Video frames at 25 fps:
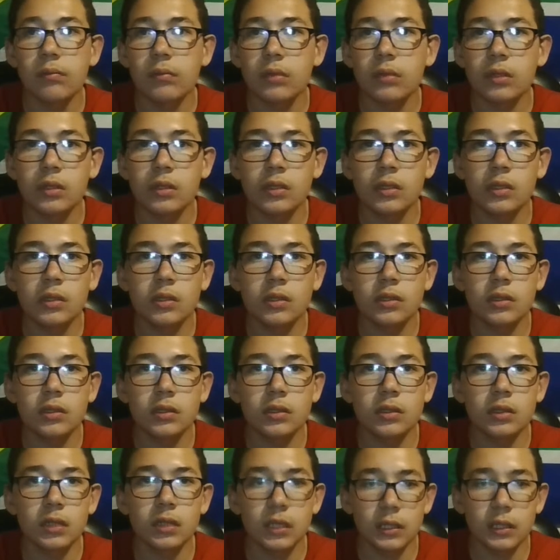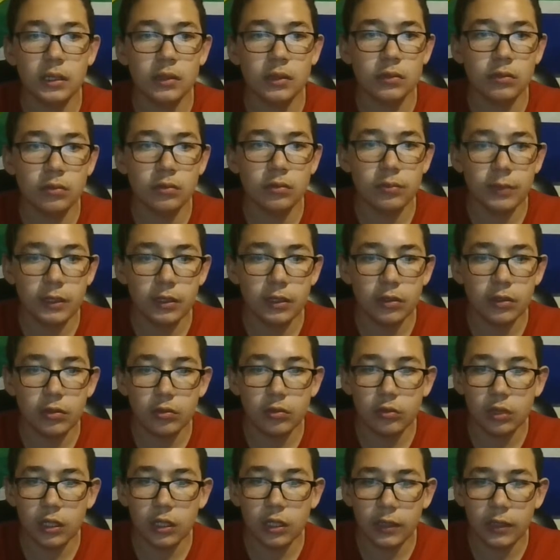But yeah, we'll be
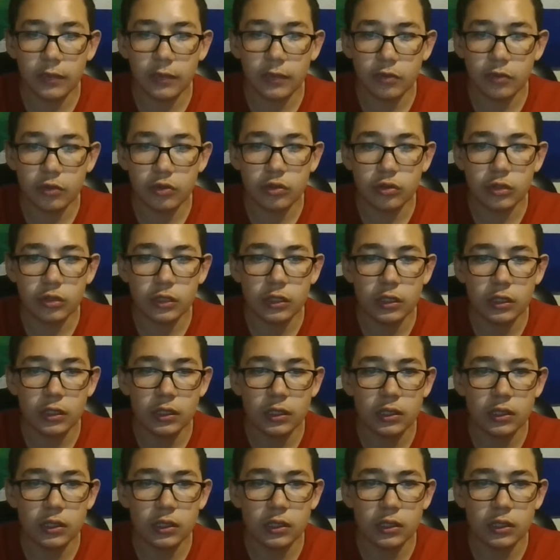going live straight